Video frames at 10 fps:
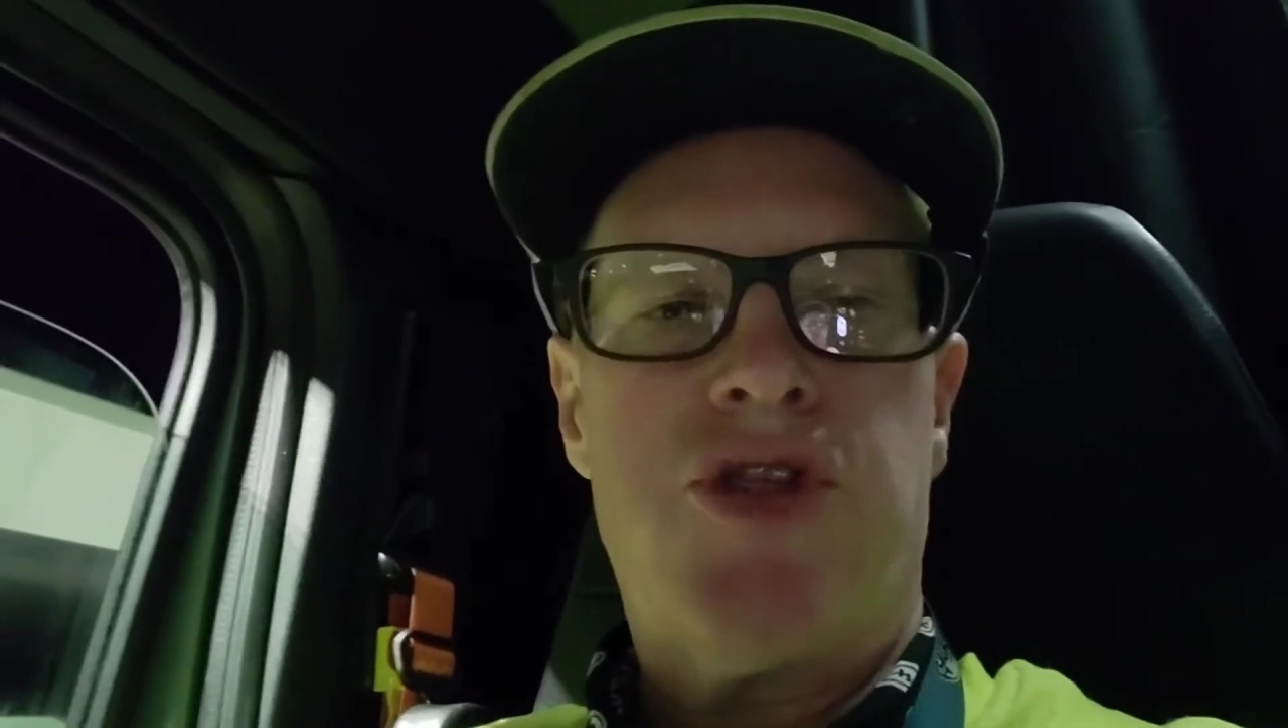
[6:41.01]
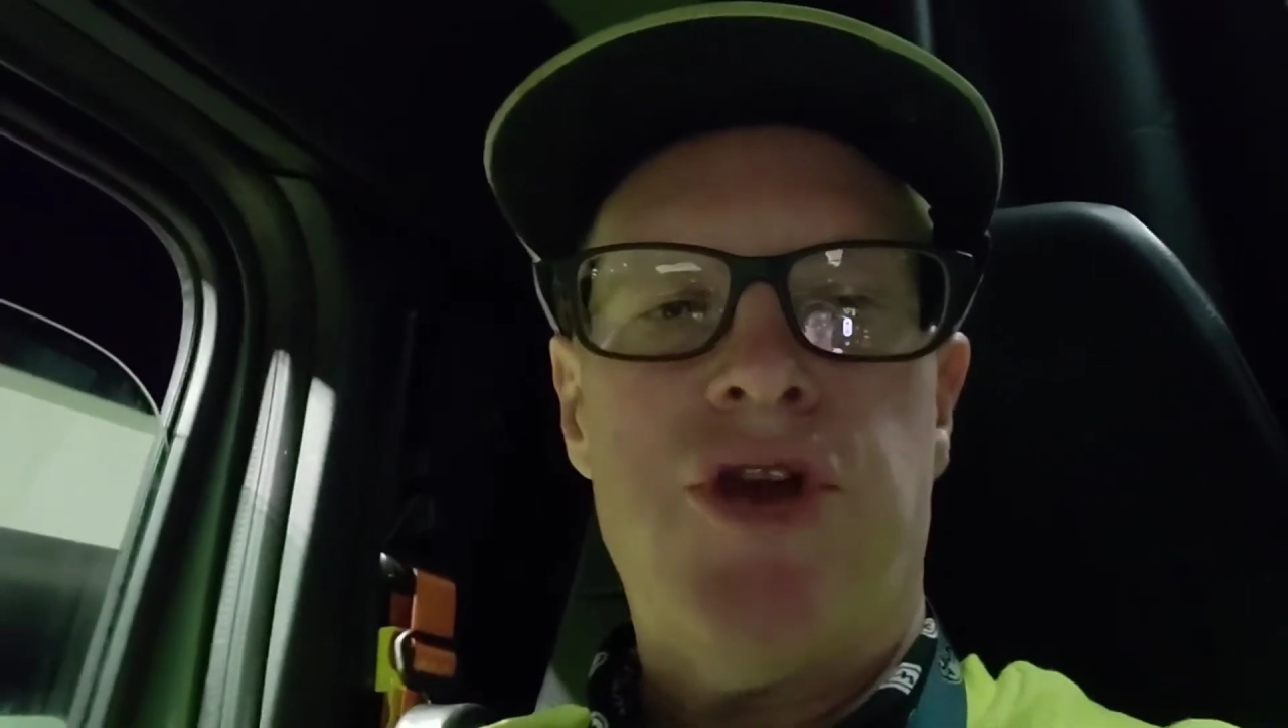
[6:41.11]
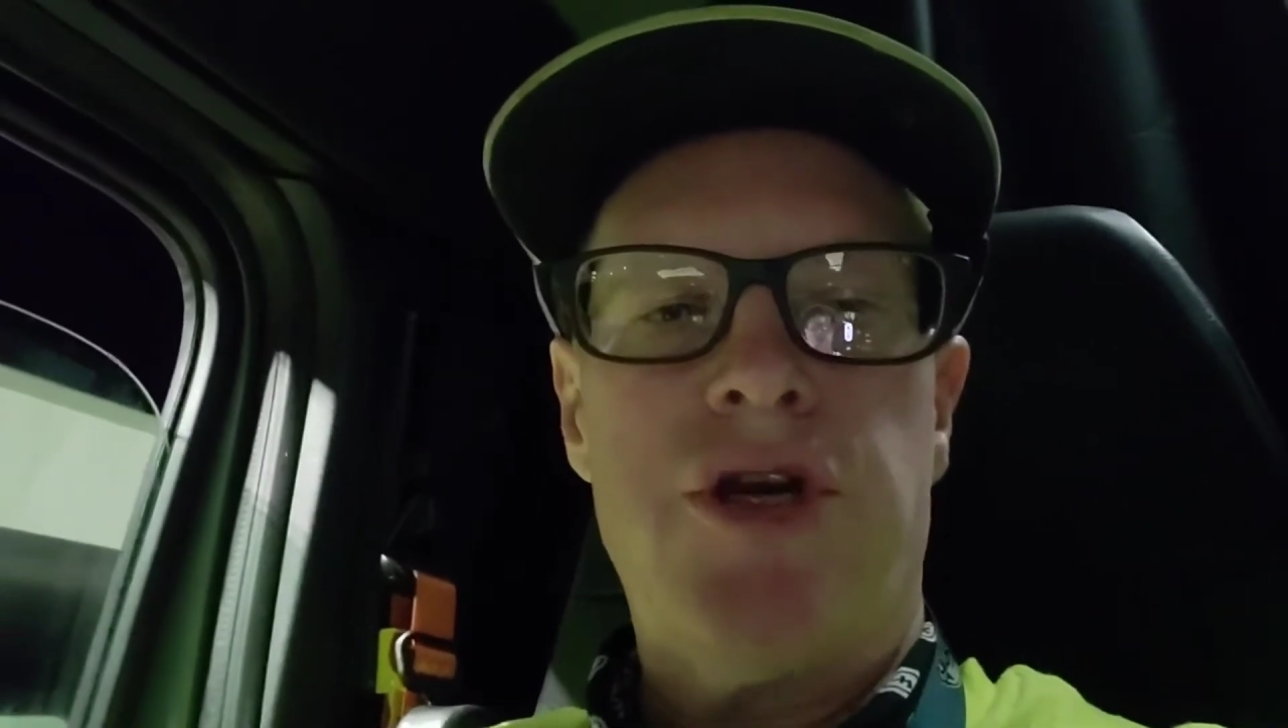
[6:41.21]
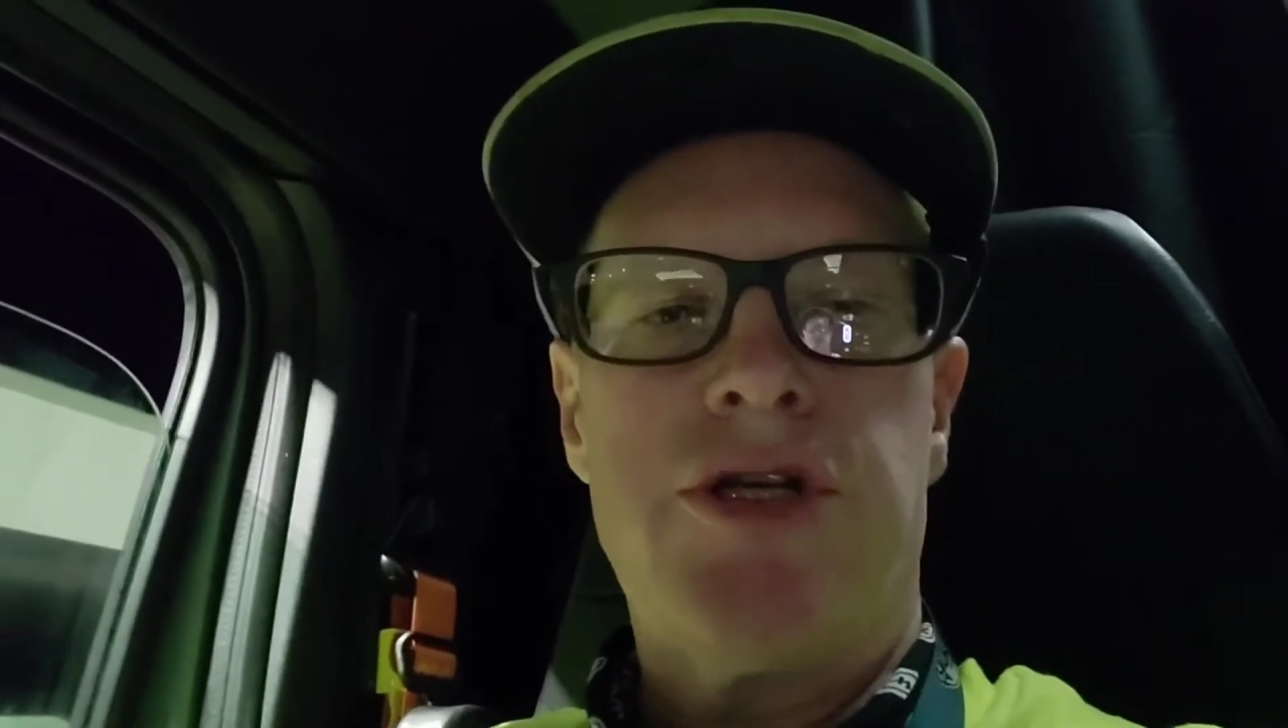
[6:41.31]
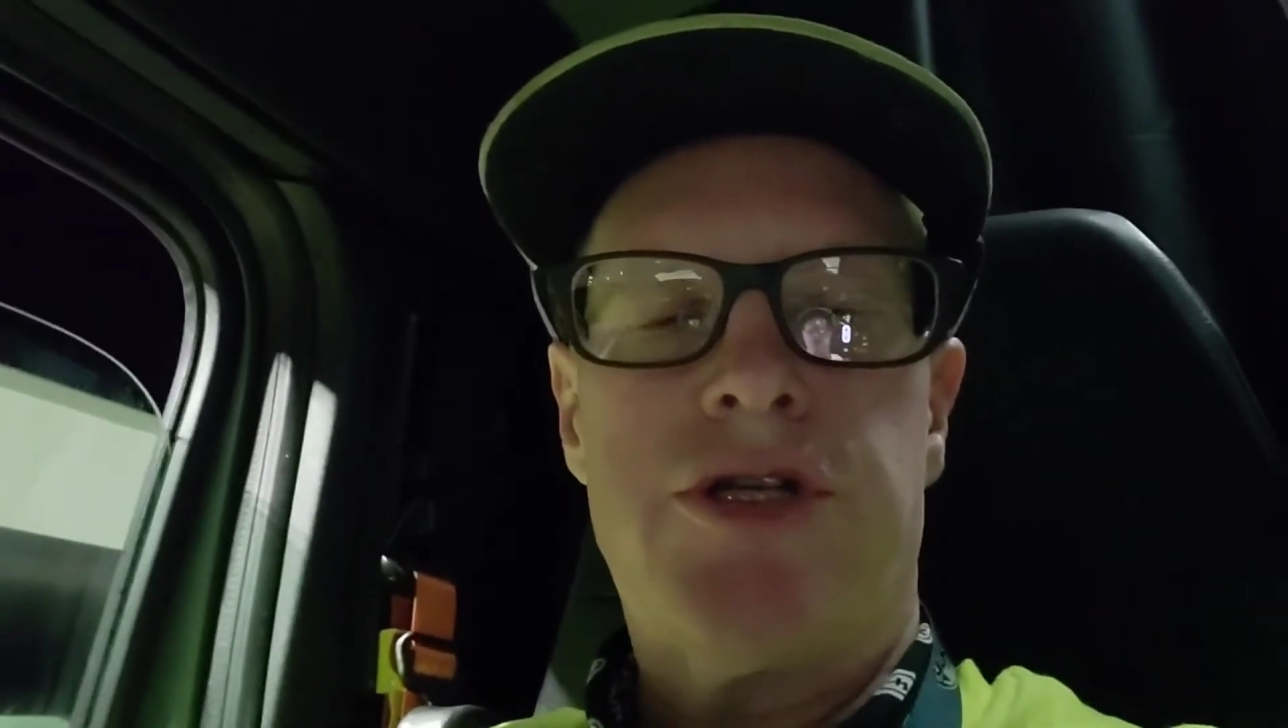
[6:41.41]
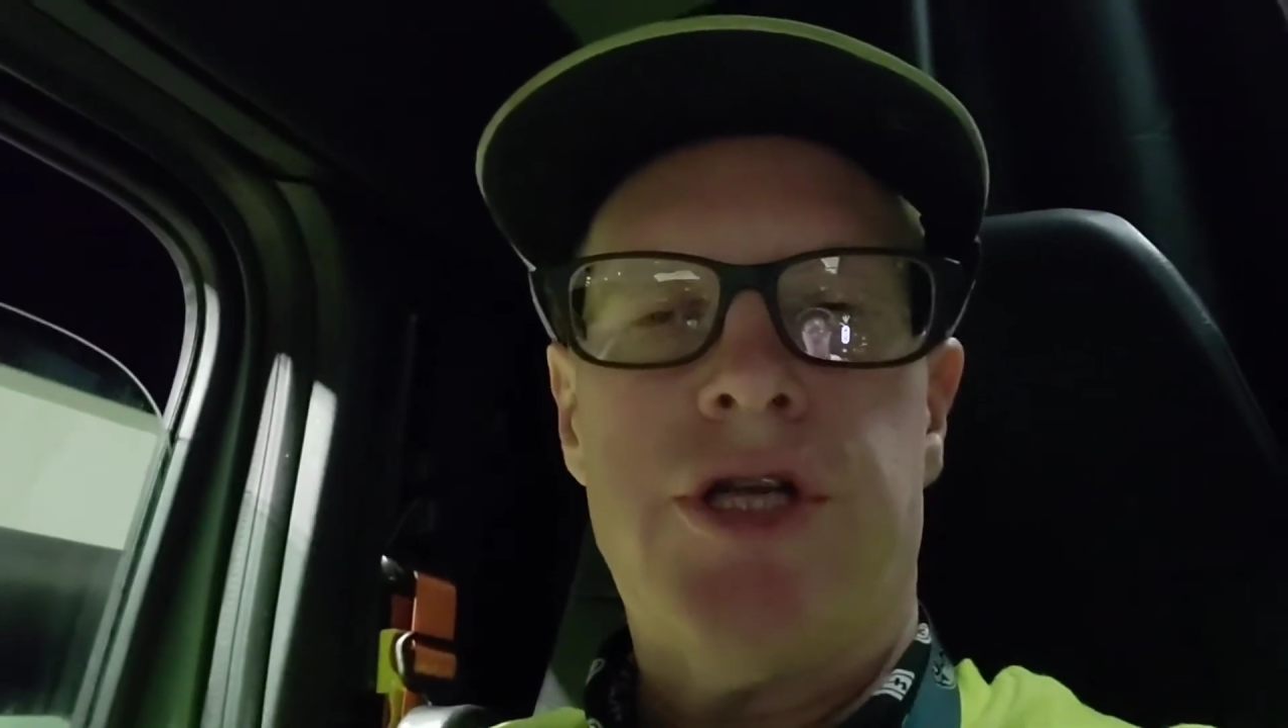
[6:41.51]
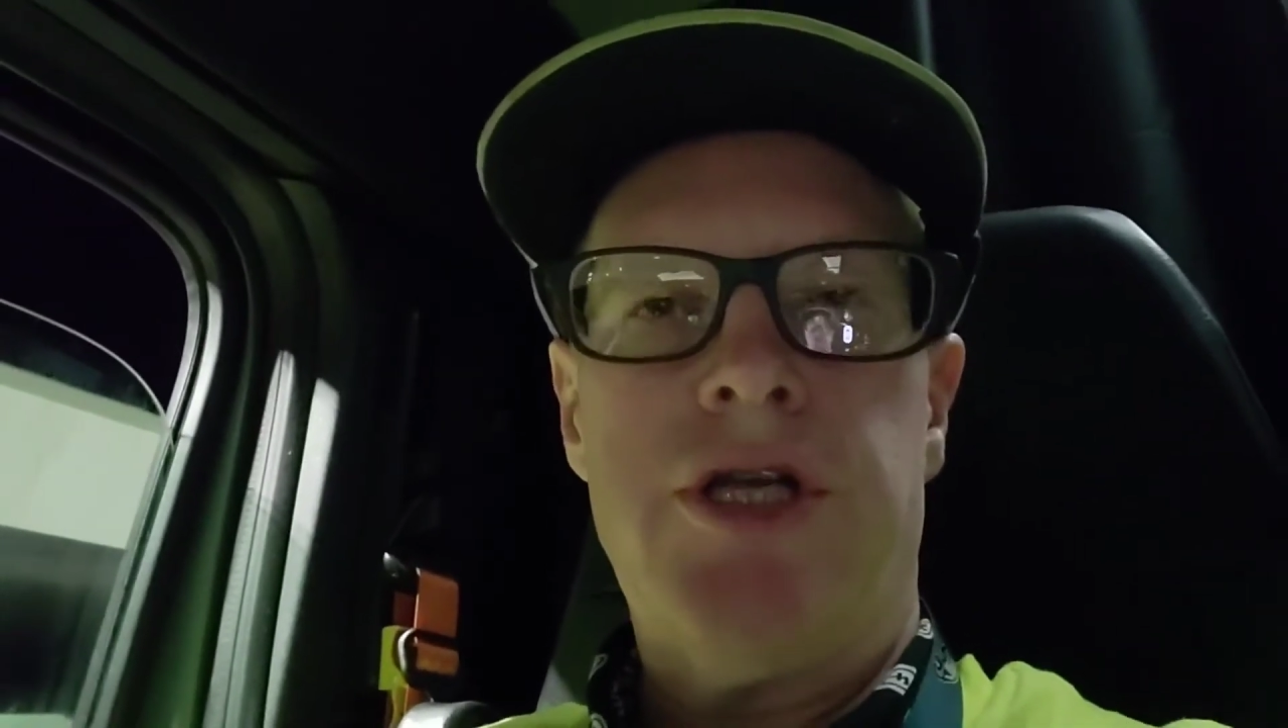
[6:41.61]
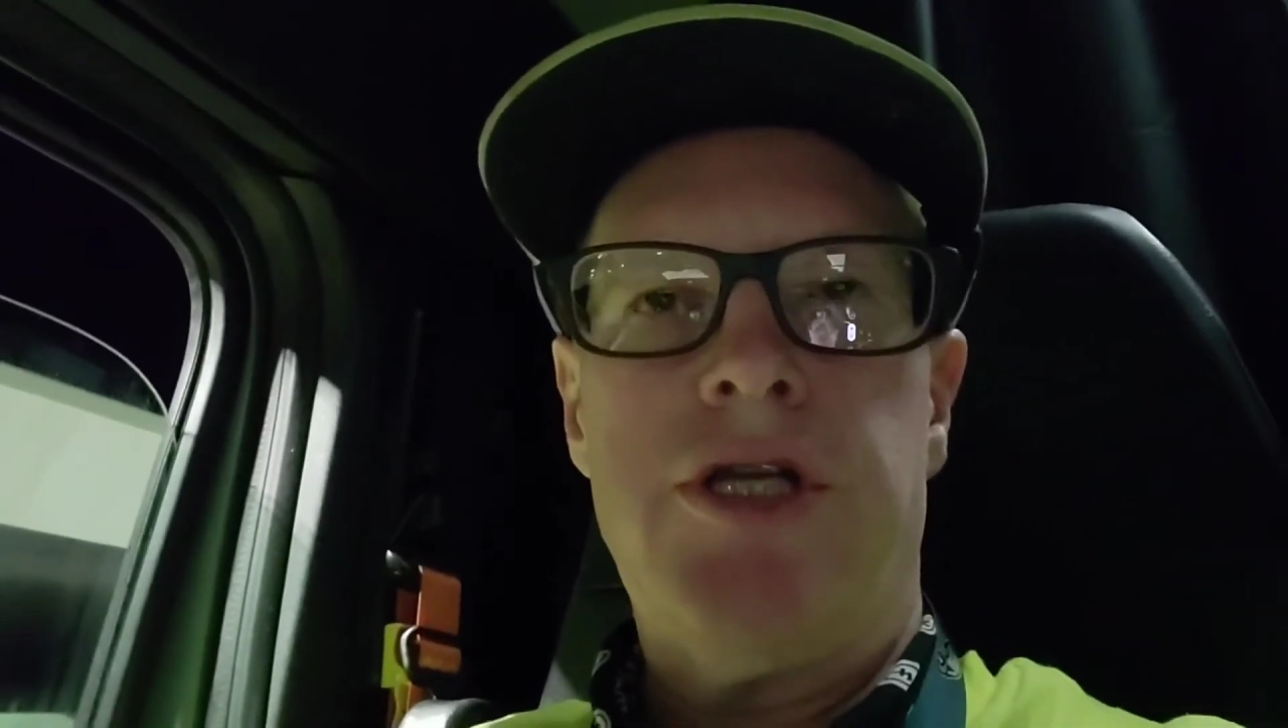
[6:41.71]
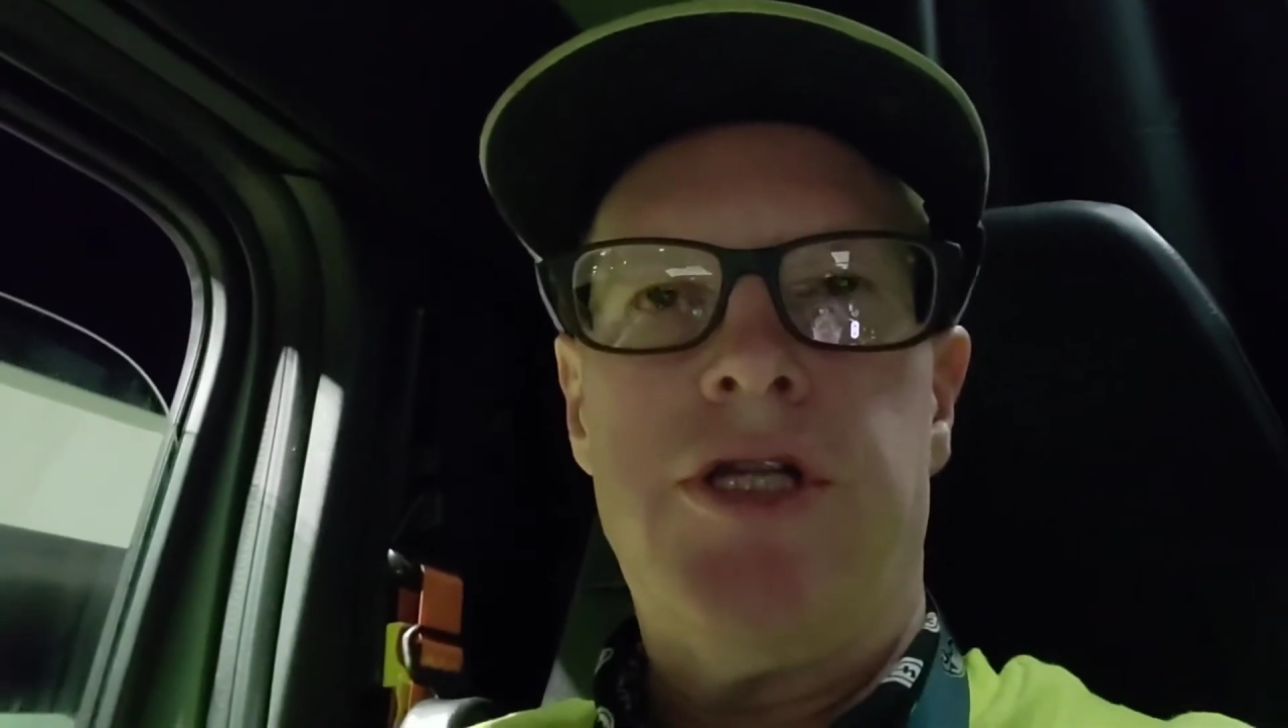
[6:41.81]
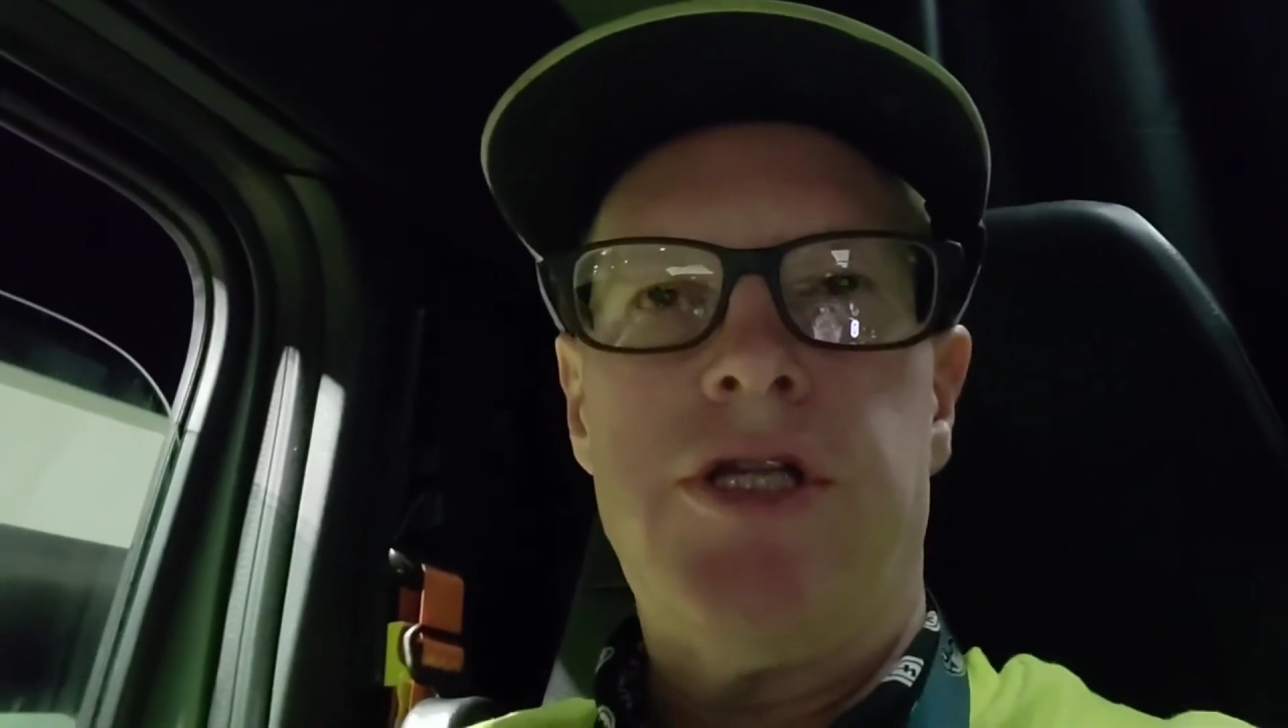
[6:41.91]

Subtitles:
Thursday,